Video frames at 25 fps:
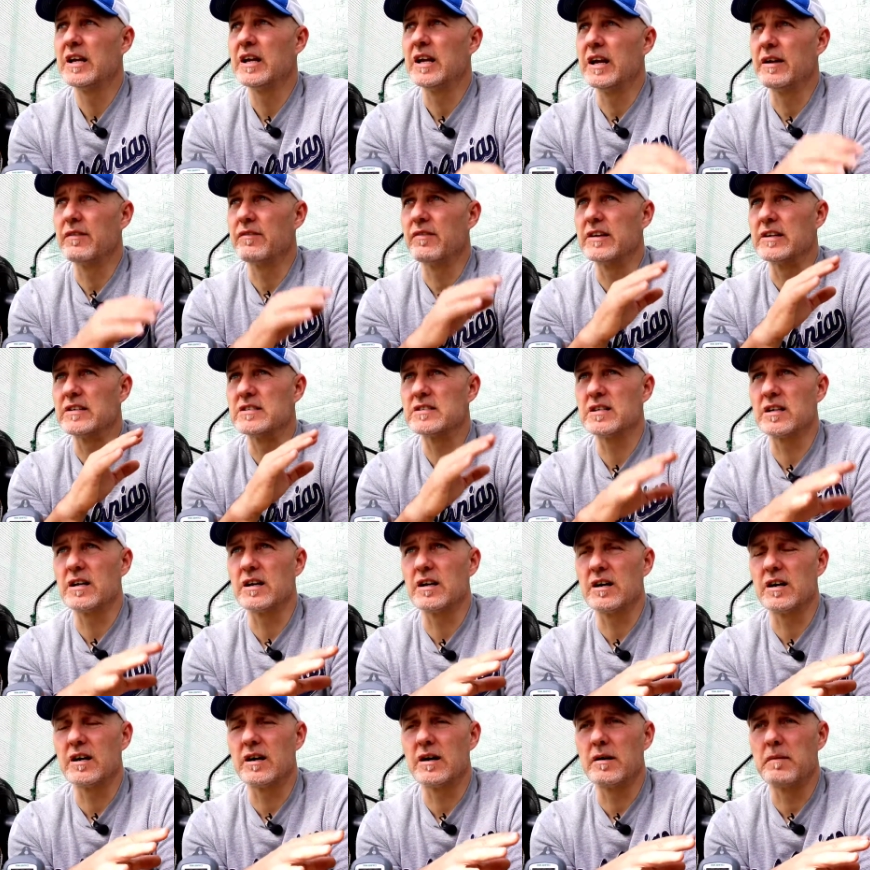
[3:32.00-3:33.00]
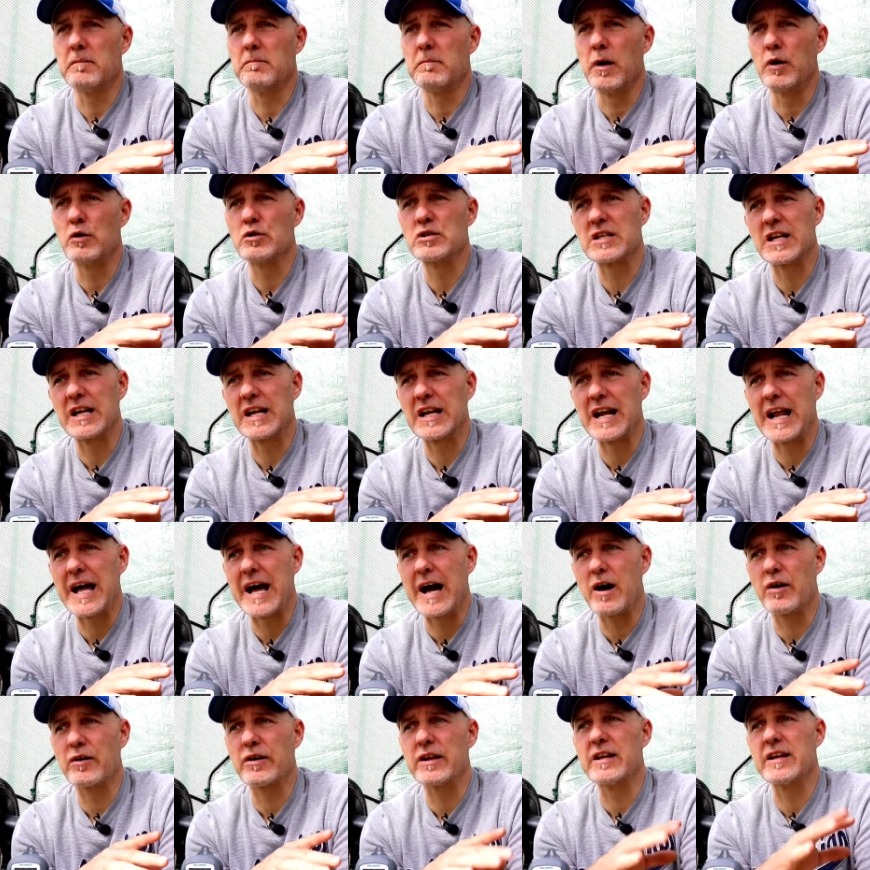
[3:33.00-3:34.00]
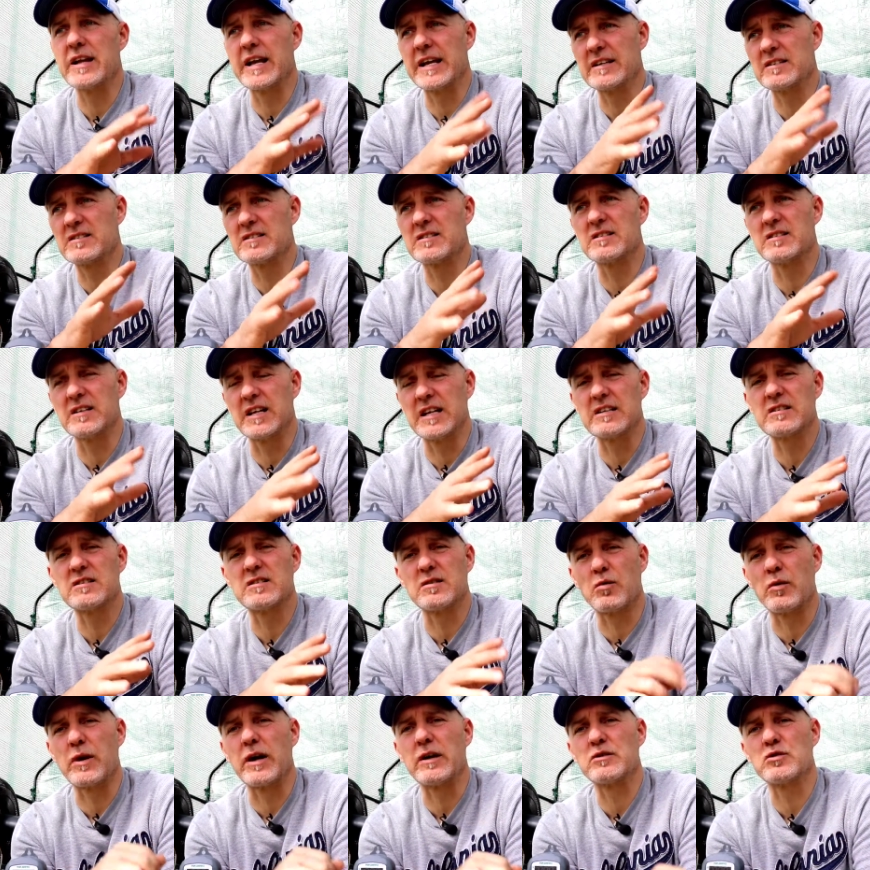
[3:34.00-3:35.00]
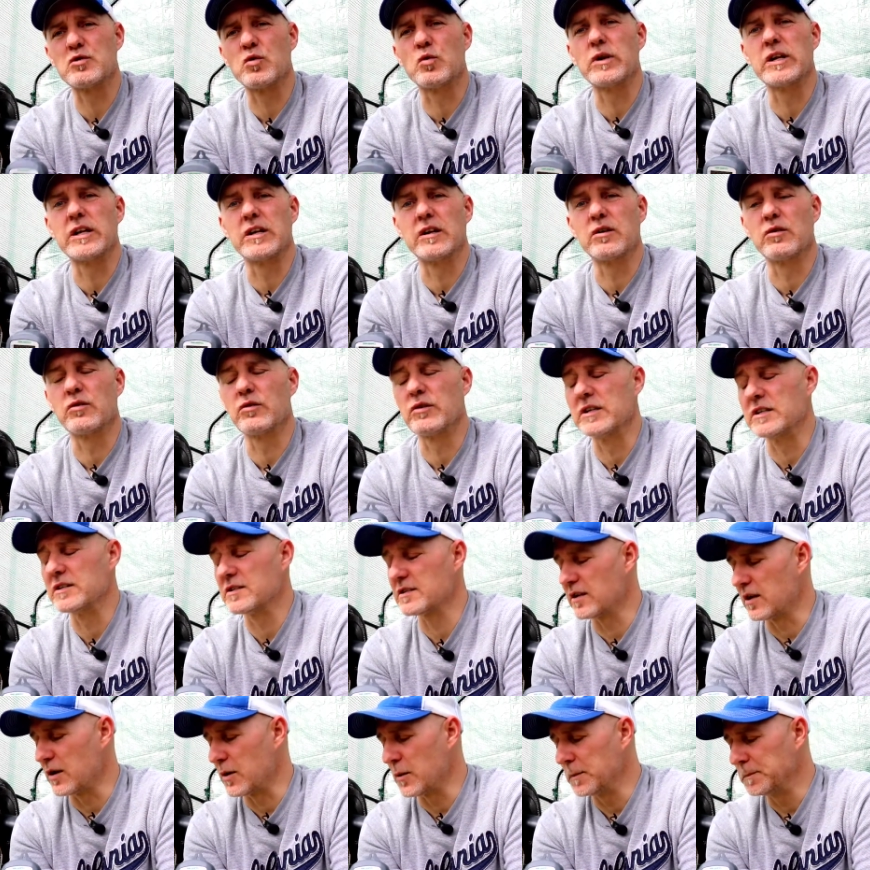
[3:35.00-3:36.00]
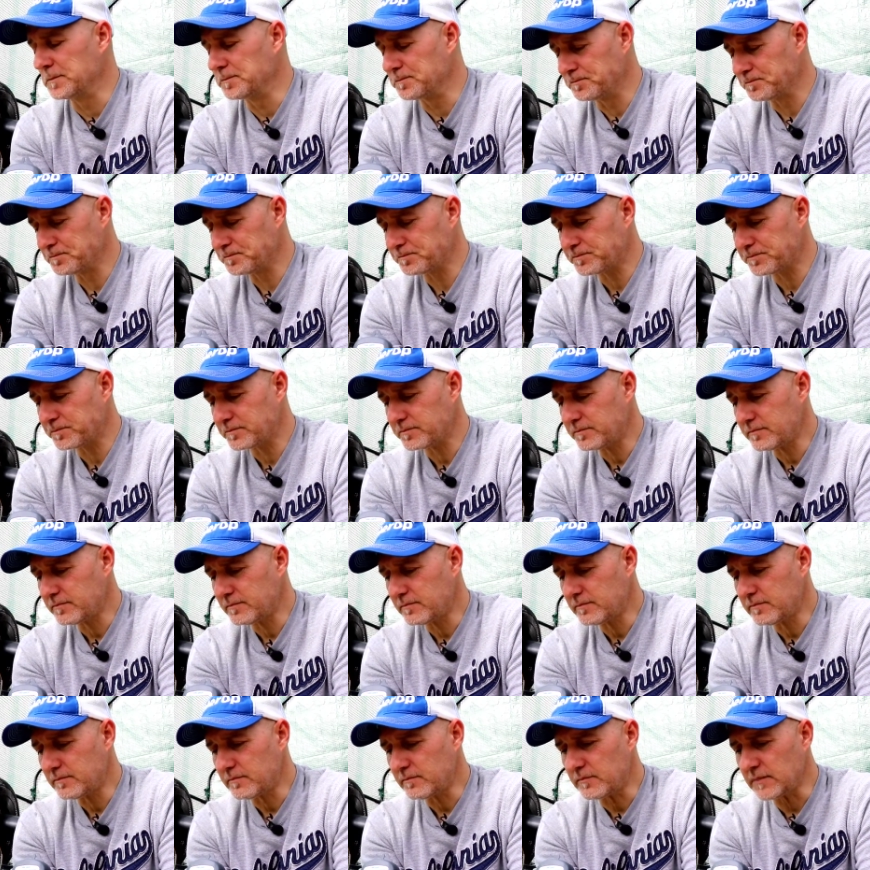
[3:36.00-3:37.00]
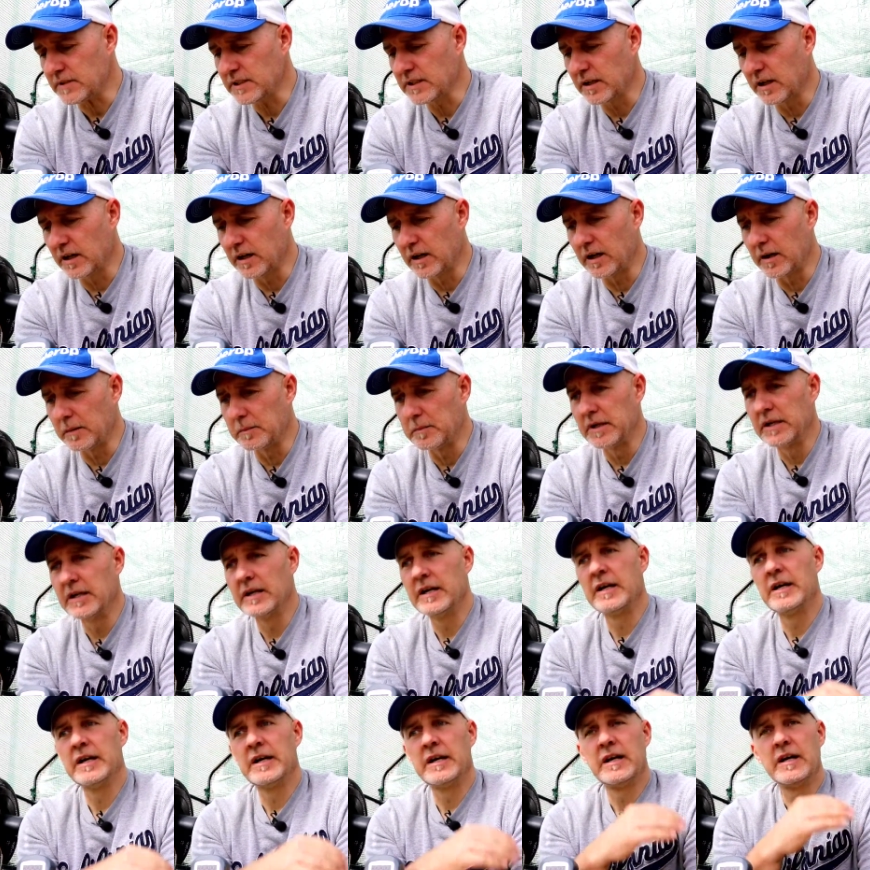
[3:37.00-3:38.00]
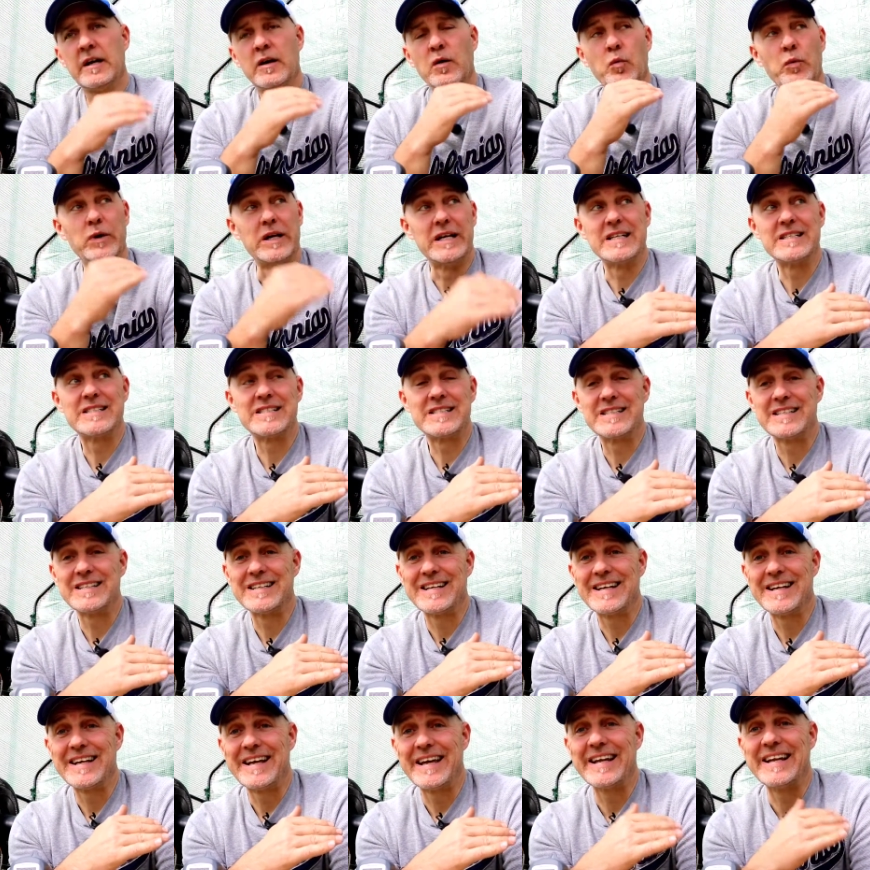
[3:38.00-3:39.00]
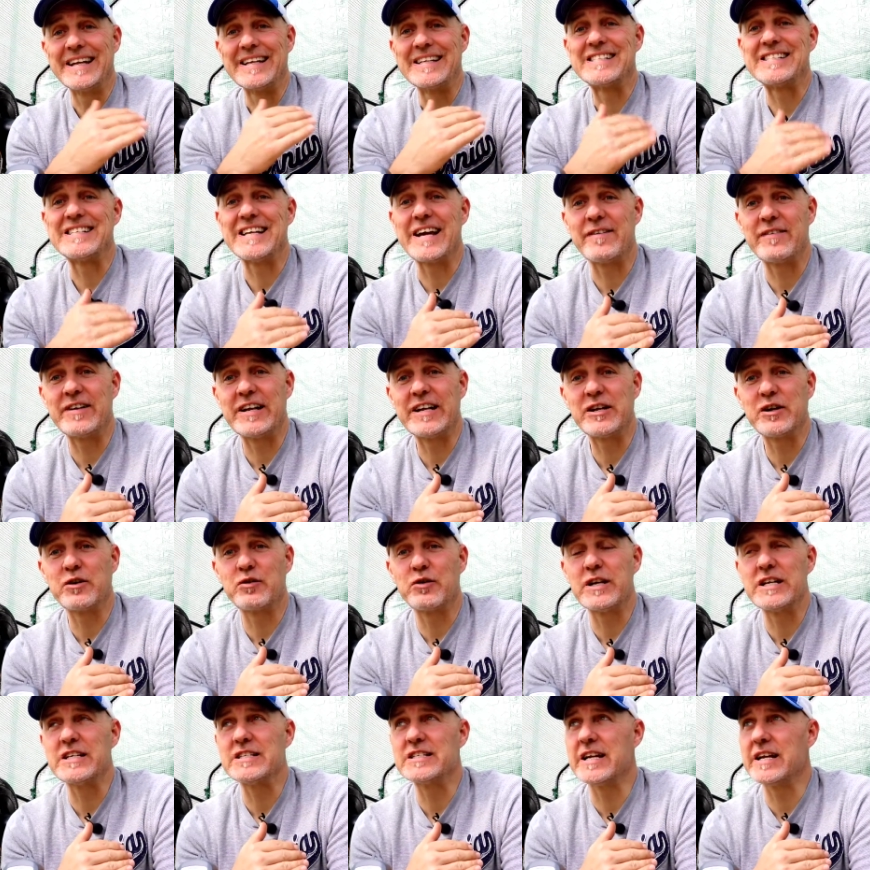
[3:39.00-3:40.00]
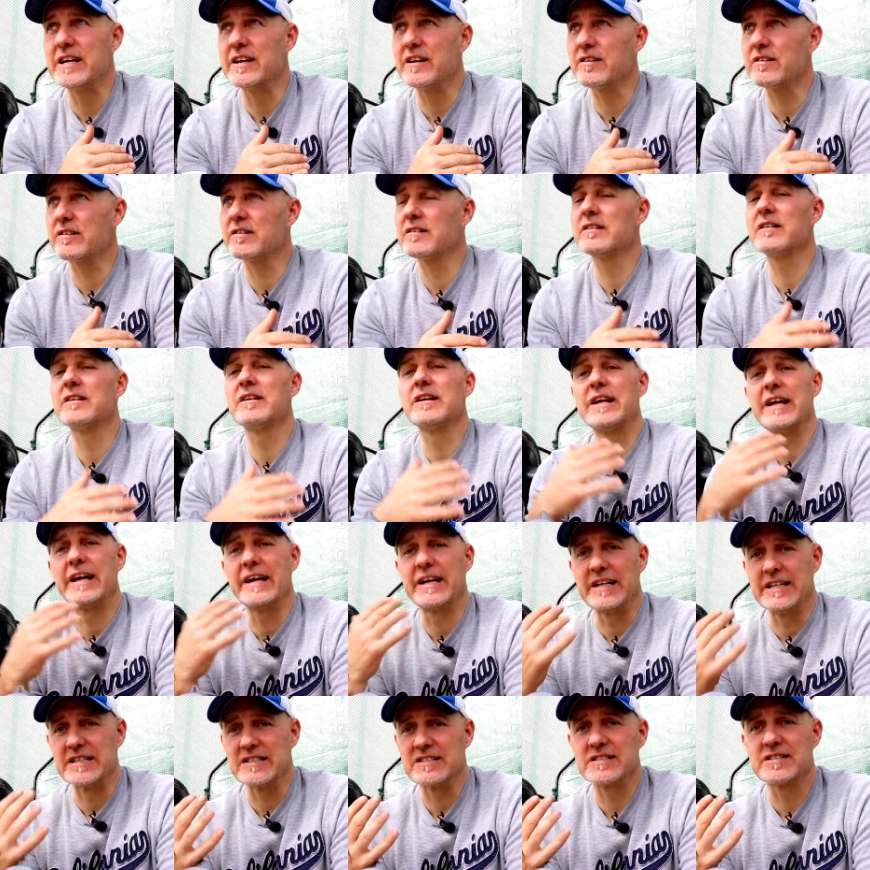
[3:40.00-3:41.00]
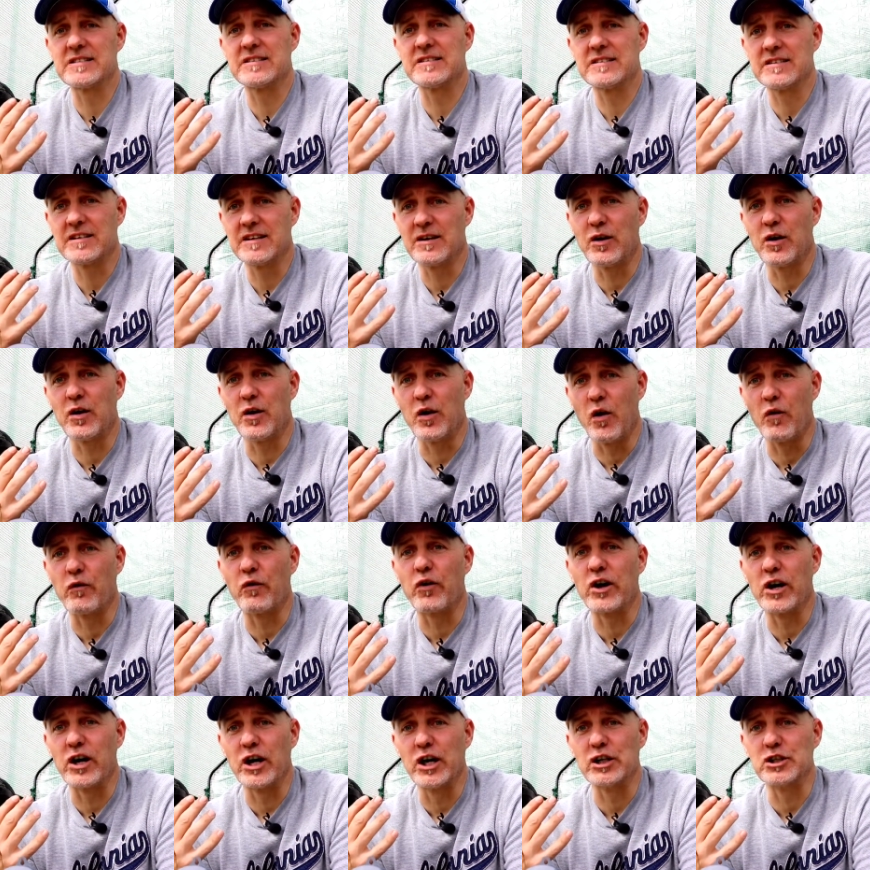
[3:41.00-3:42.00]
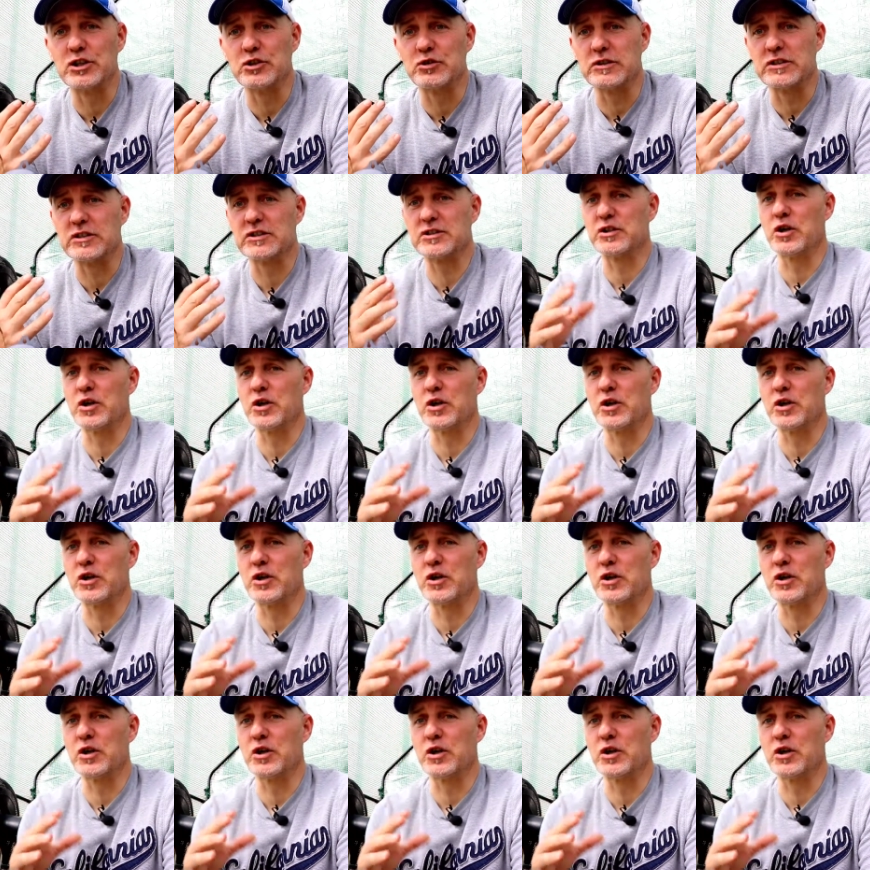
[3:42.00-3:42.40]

If it's uh, mostly cloudy, it's it's around 20 degrees. So um, when it's hitting 70 degrees here, it is over 100.